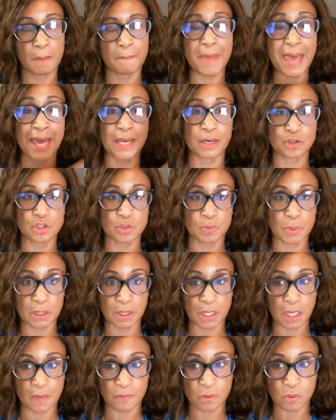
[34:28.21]

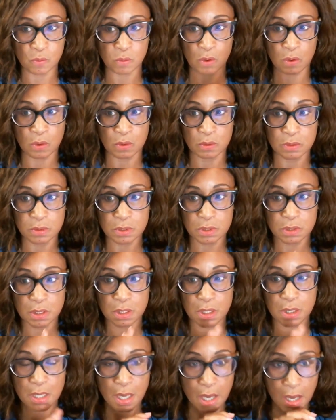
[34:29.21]
management level roles,